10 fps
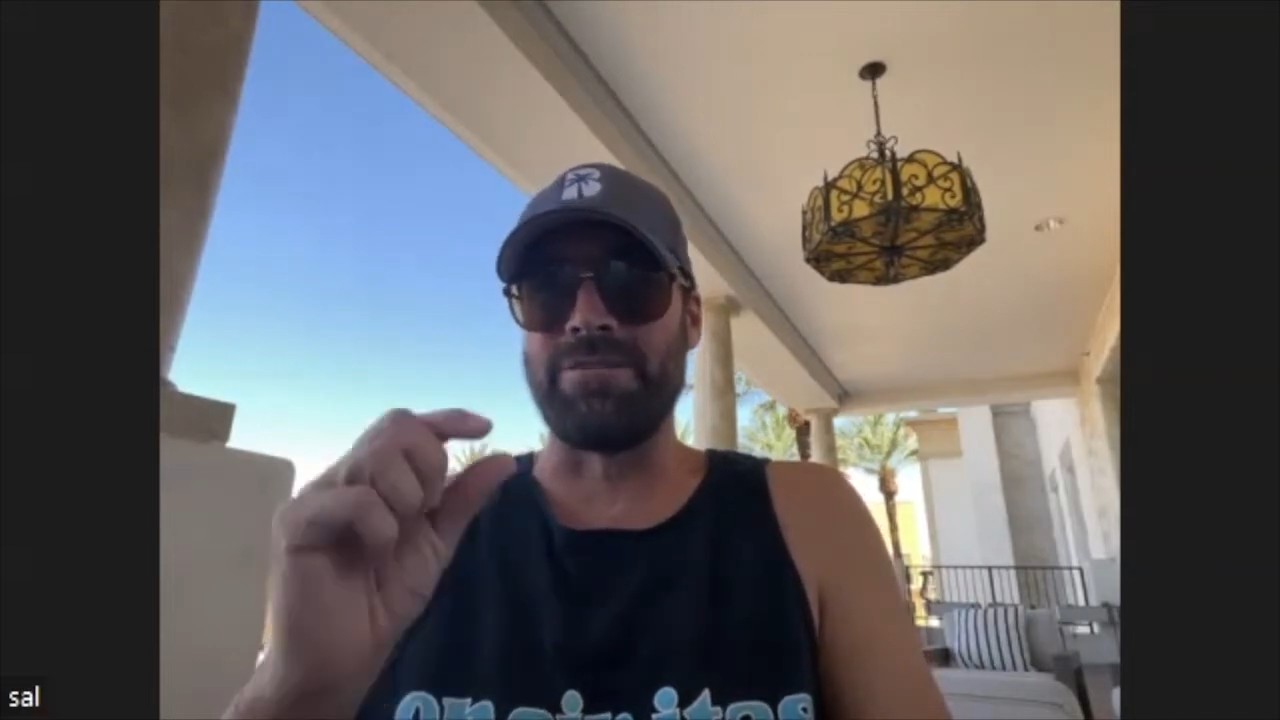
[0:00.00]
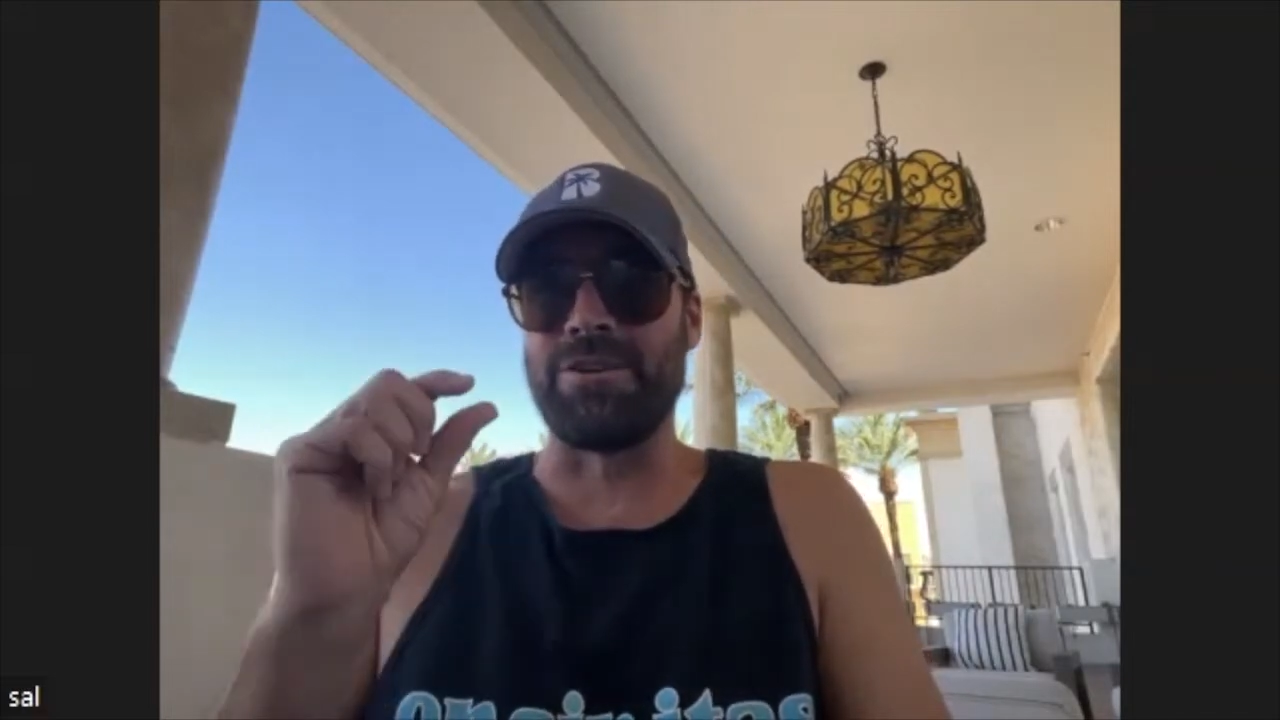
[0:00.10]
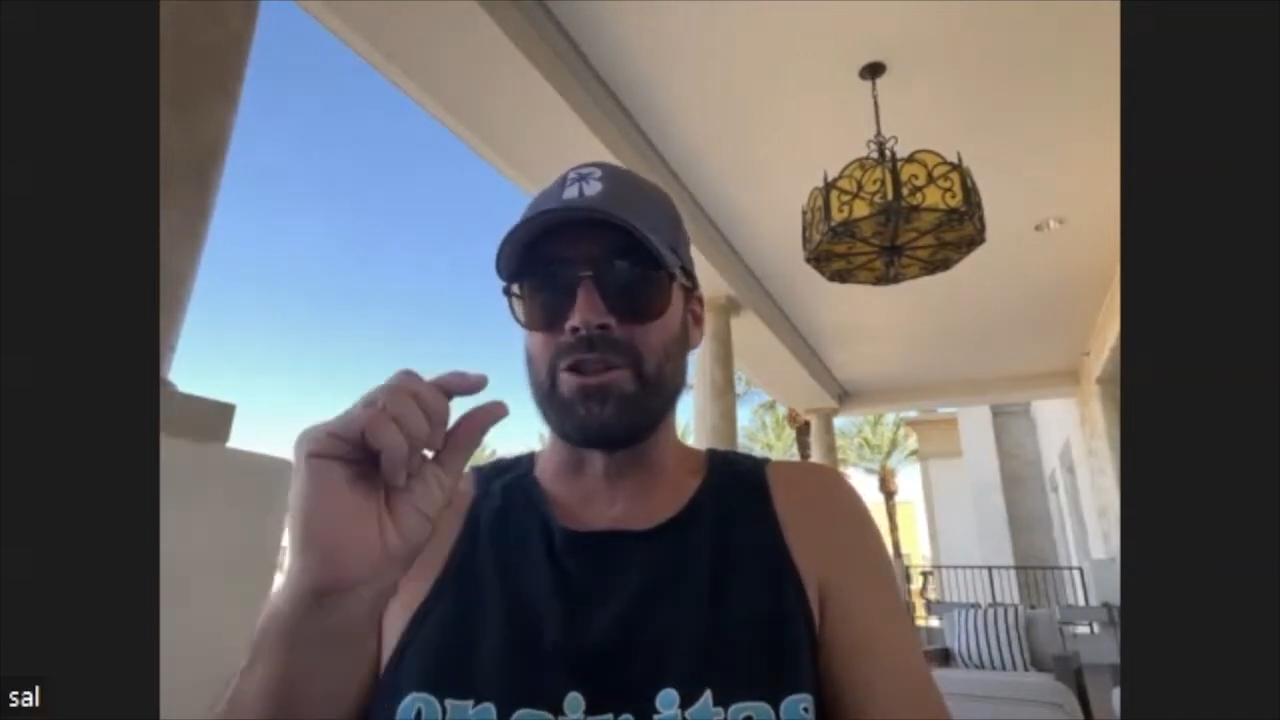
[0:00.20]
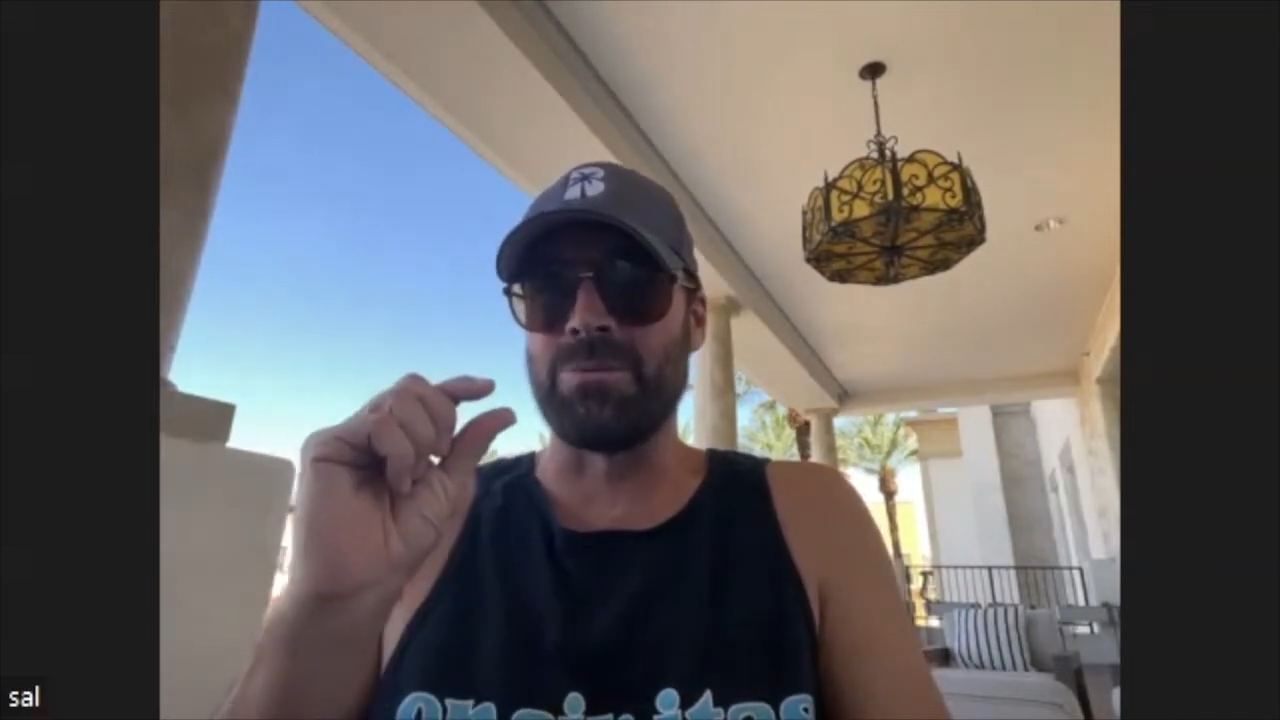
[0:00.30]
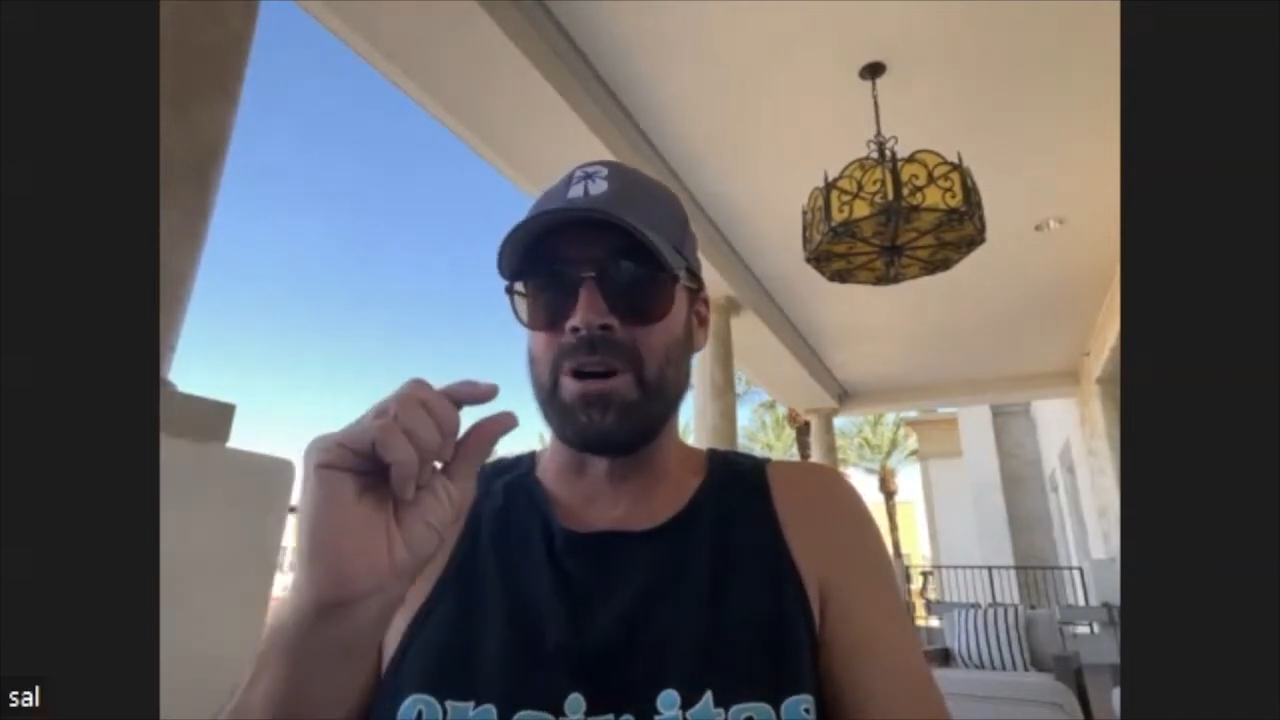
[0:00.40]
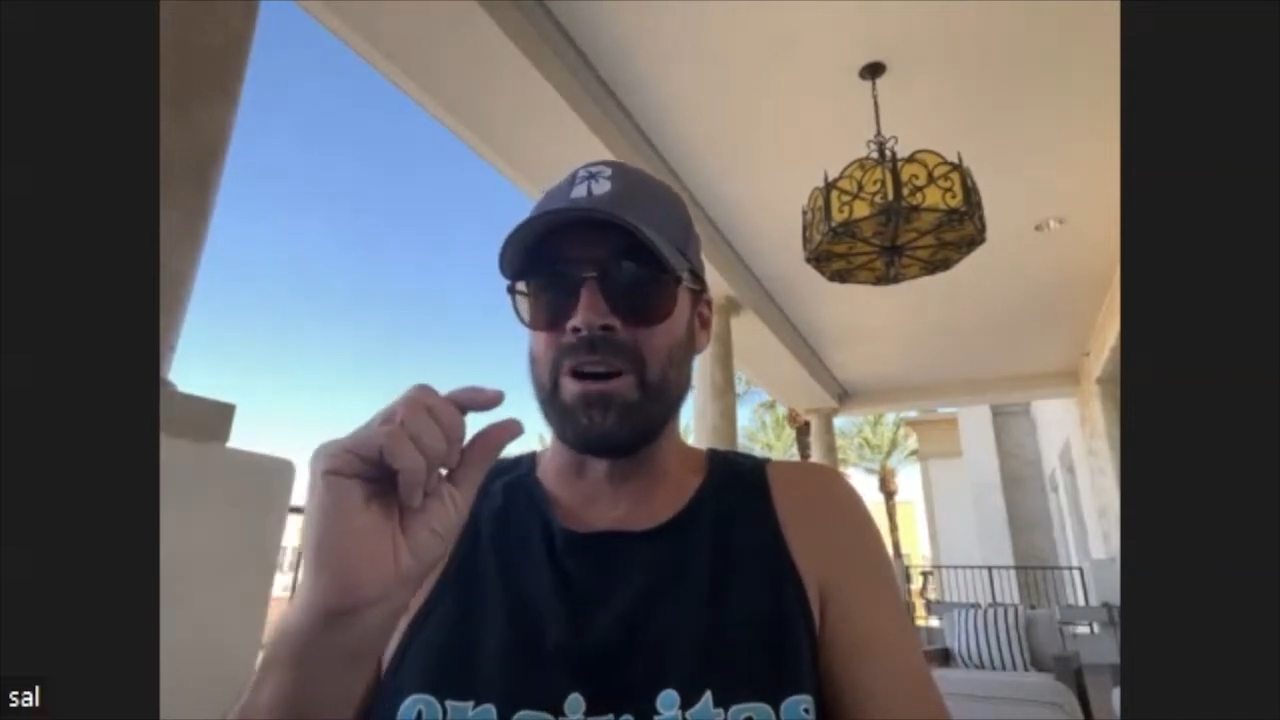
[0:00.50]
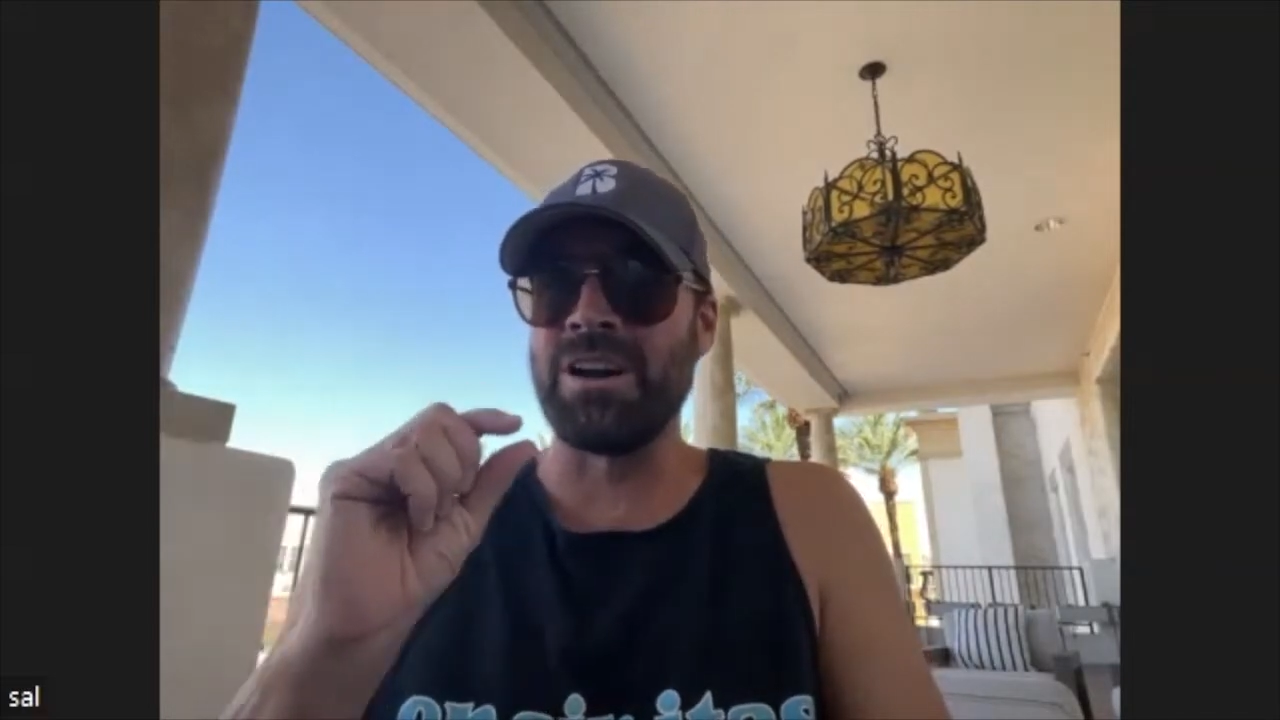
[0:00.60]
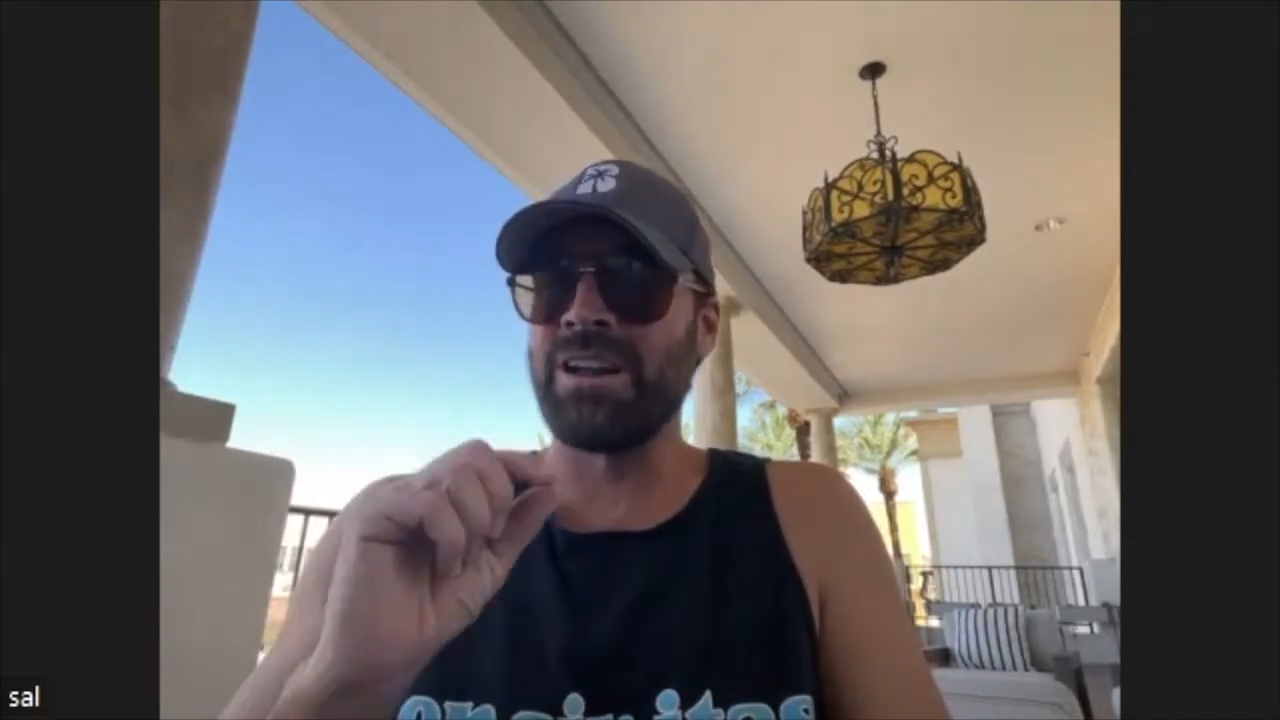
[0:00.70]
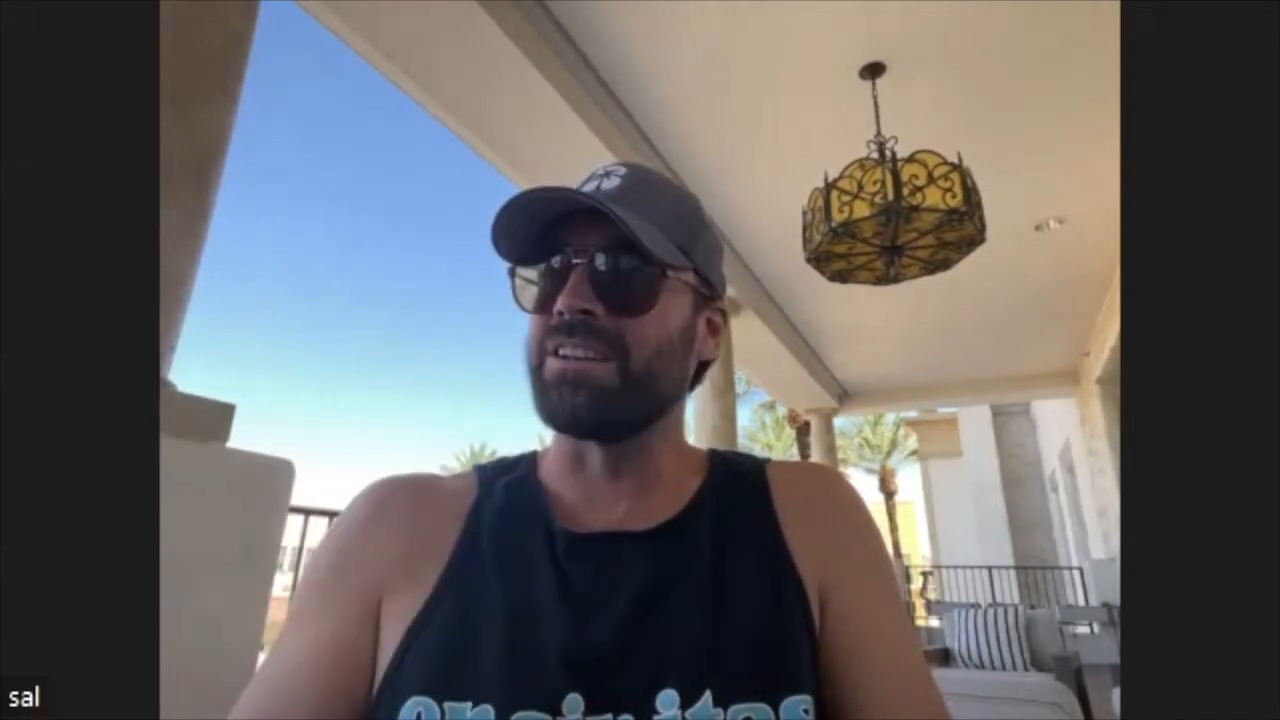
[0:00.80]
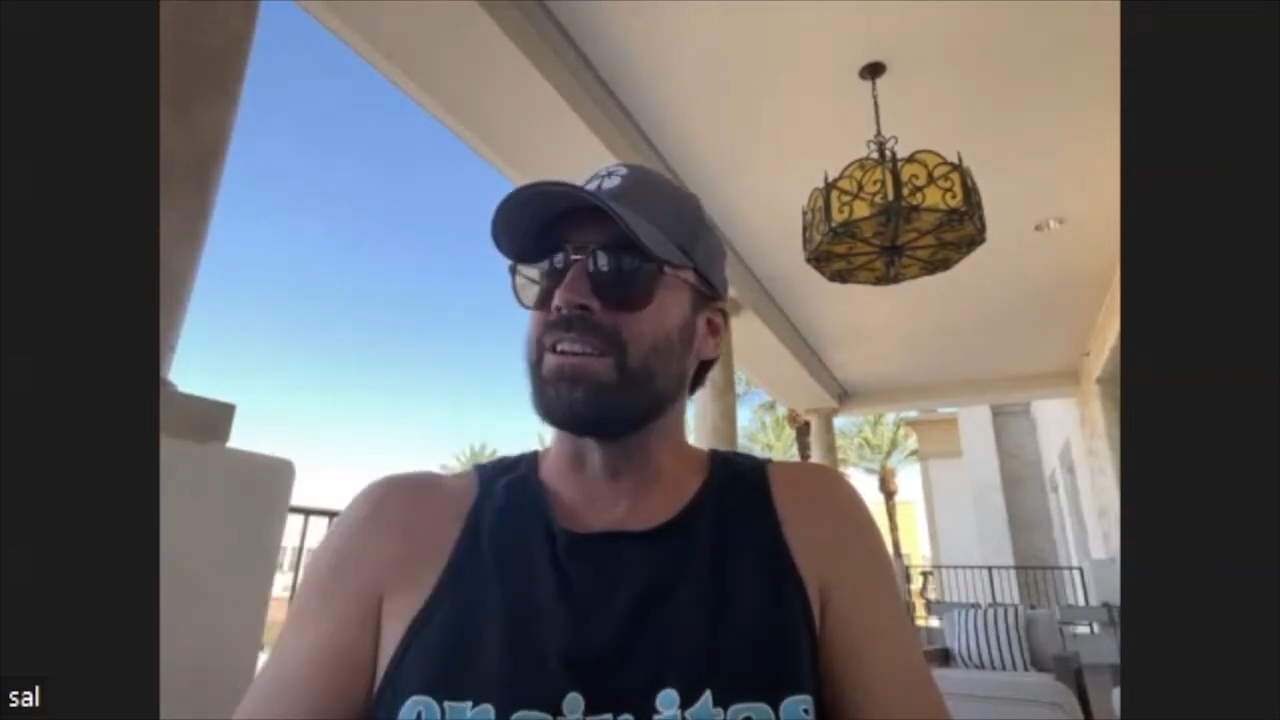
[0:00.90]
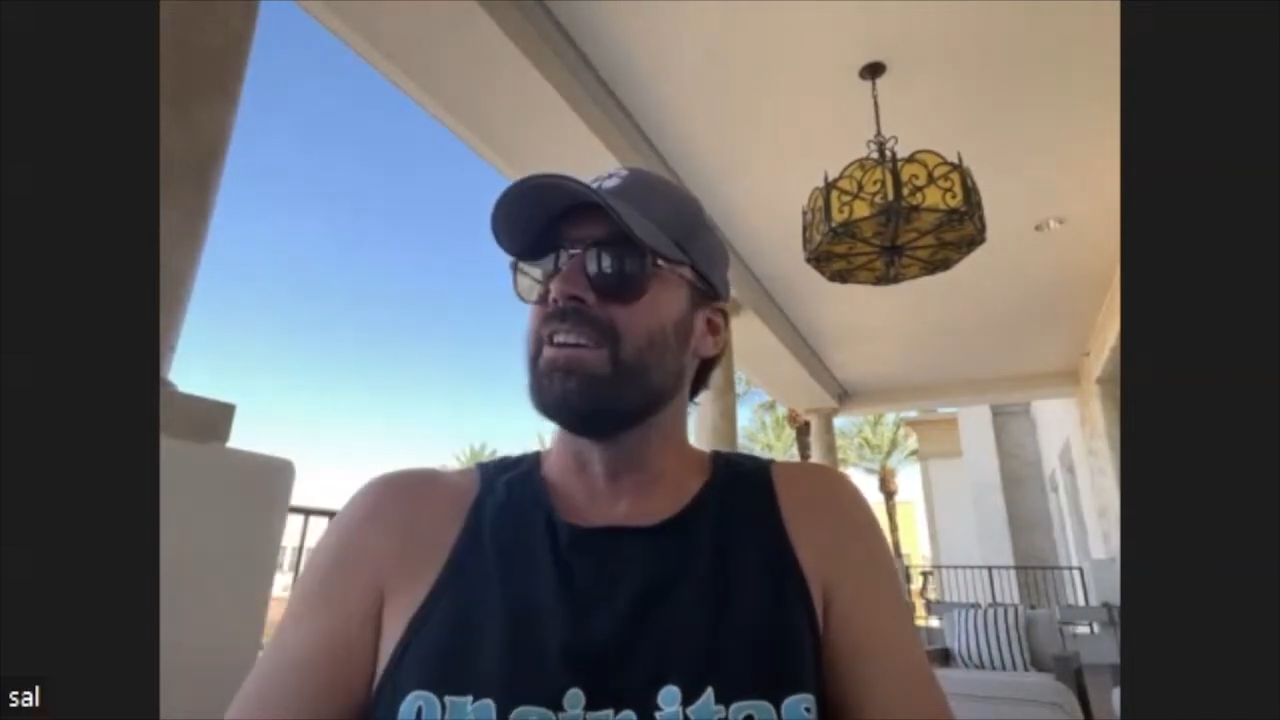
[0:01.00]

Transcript: further behind.